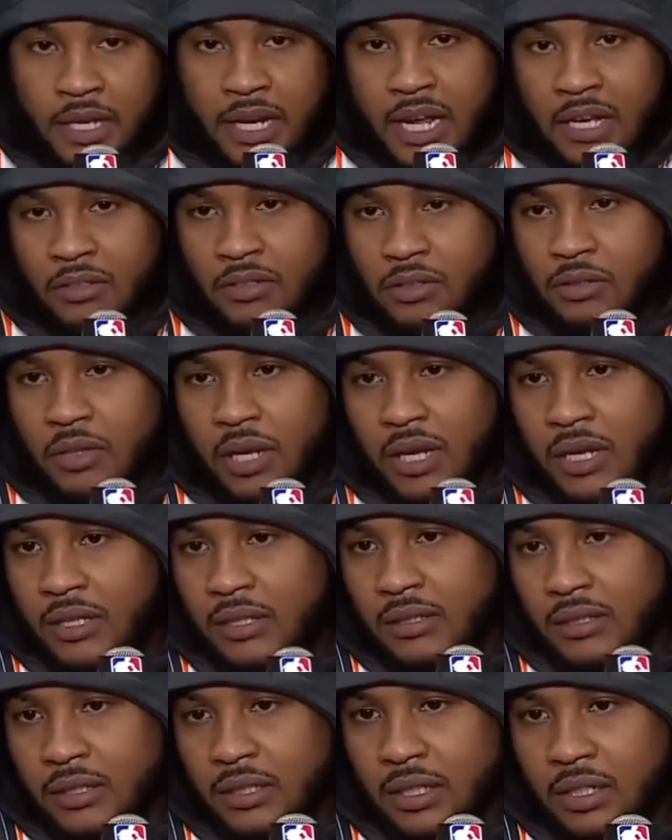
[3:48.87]
then I'll do that,
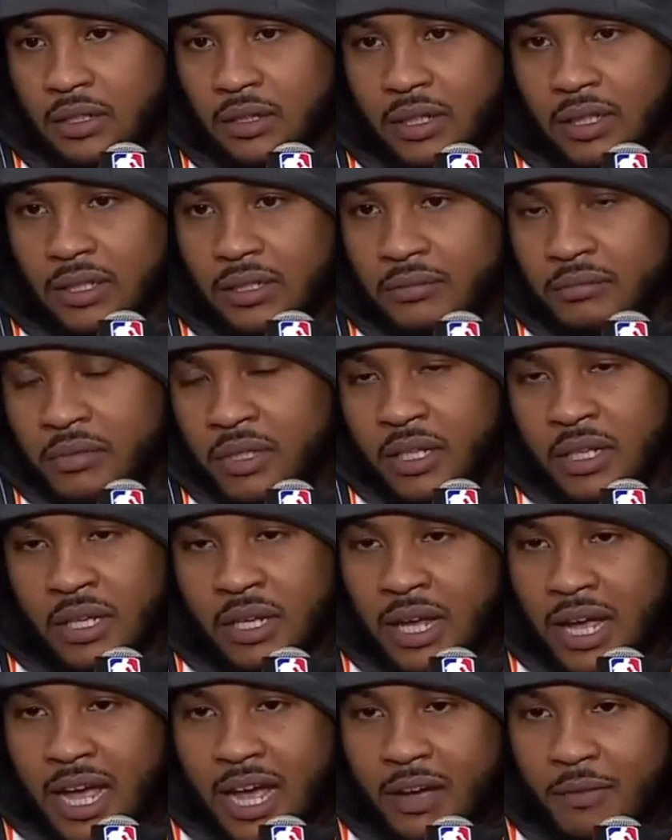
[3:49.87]
you know.
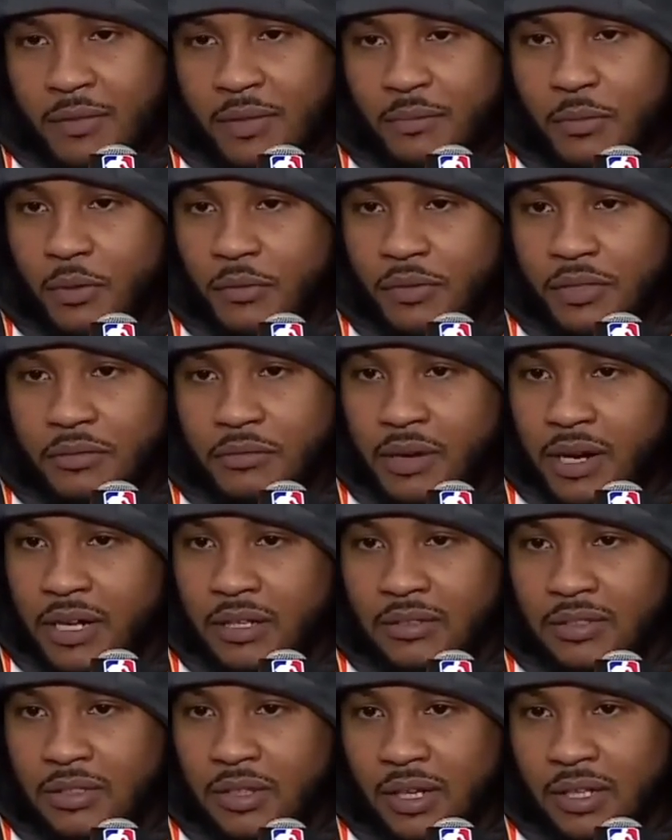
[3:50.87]
I'll be moving
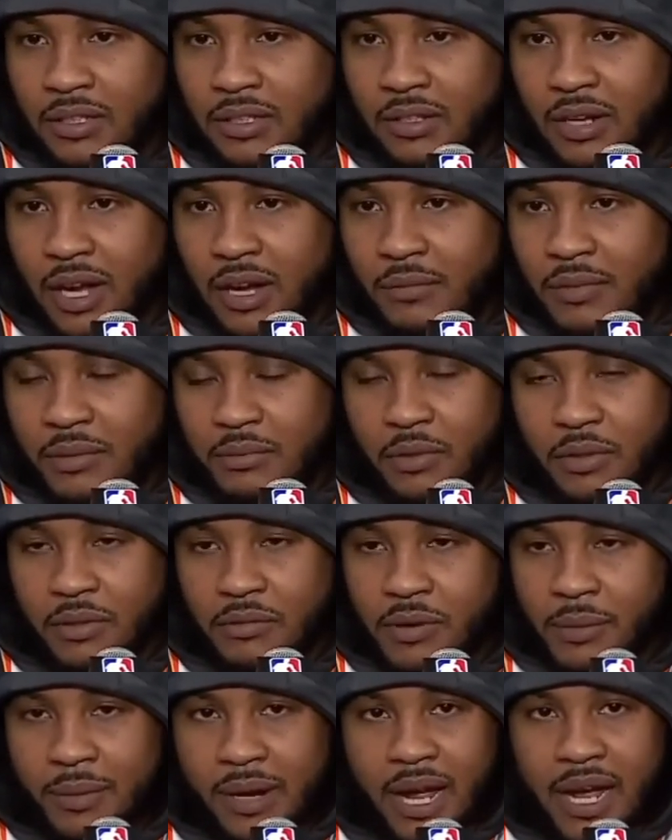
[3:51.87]
around, I'll be
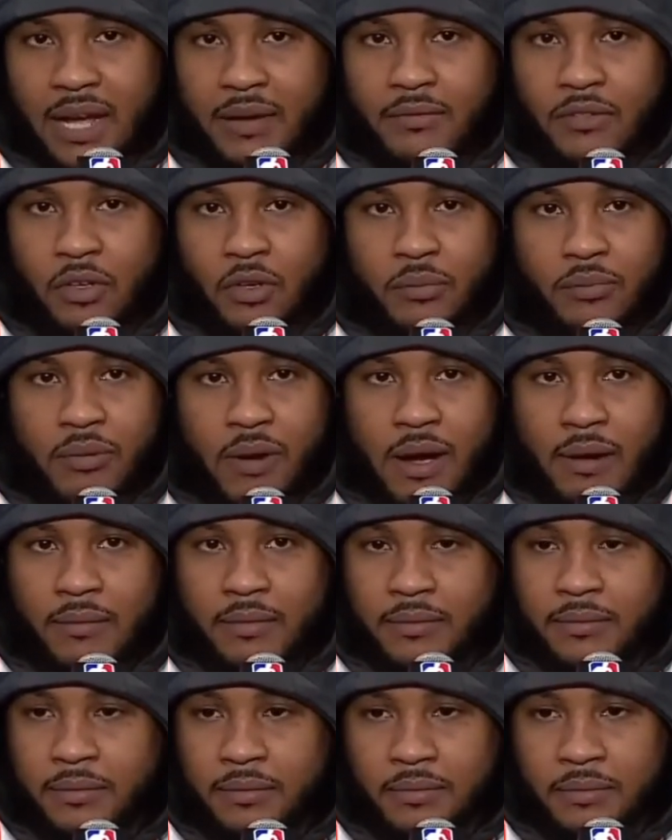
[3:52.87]
moving around. But I have no
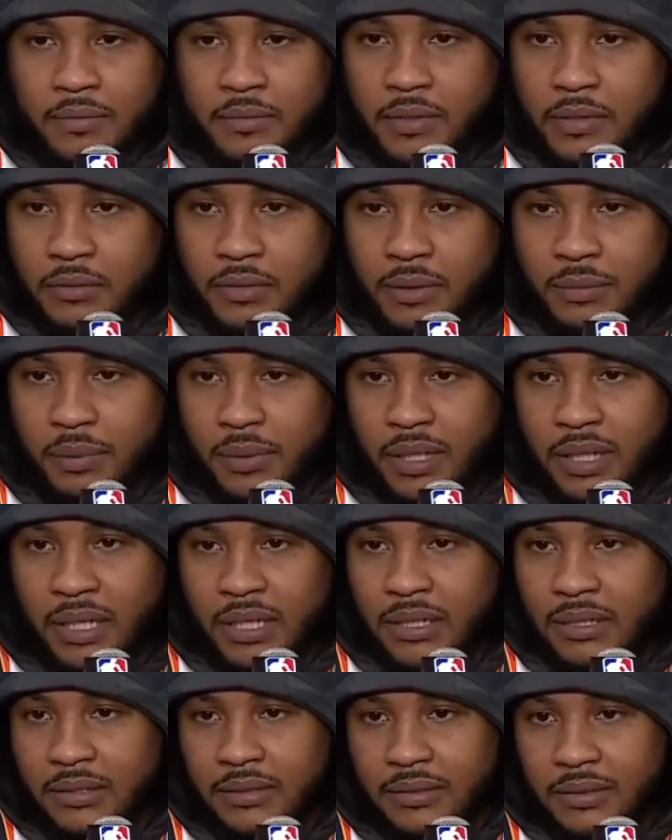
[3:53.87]
problem with
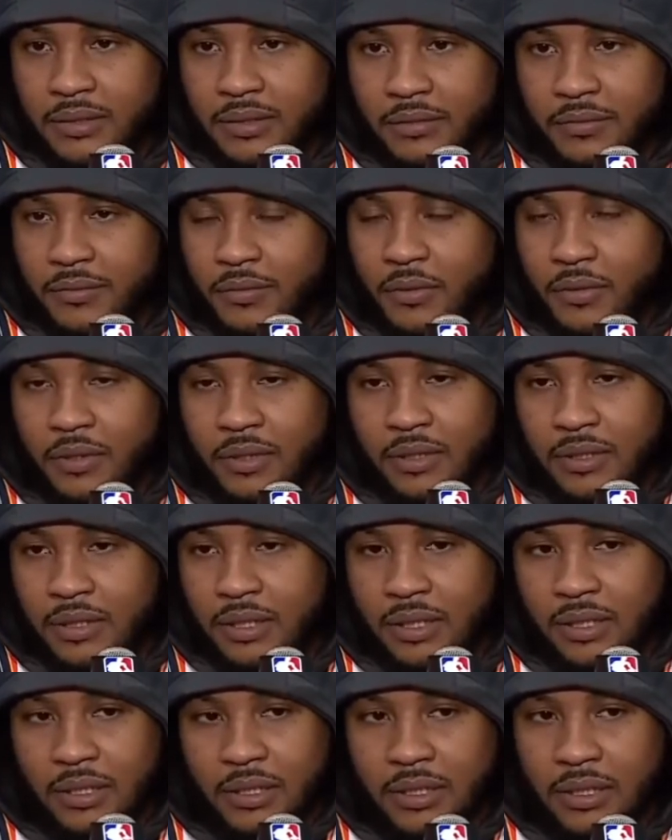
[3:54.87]
playing the four,
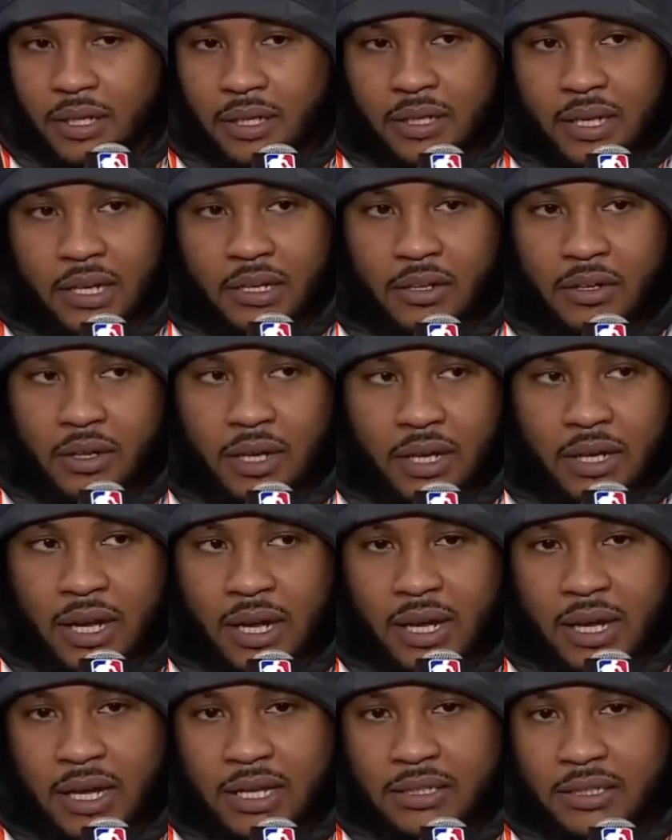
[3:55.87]
none at all.
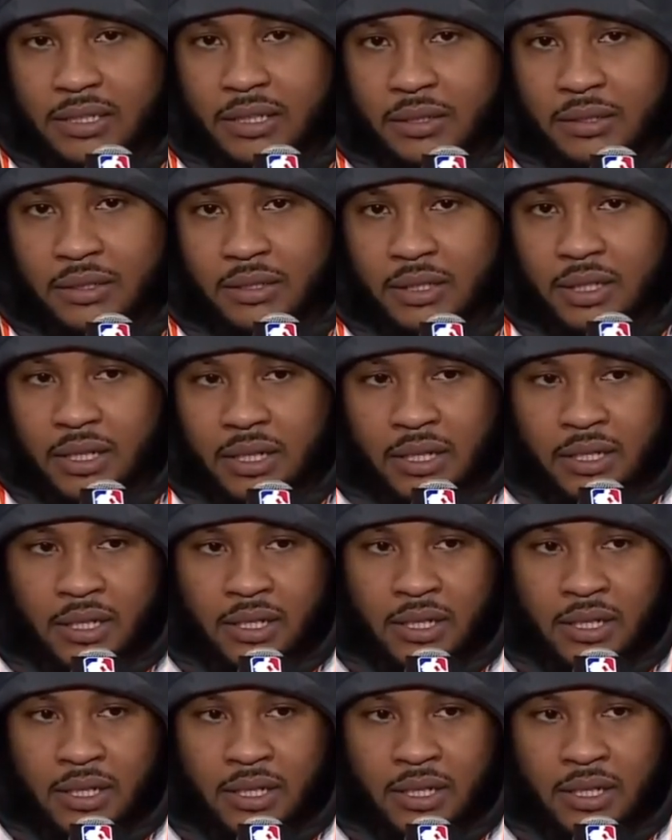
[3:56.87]
I actually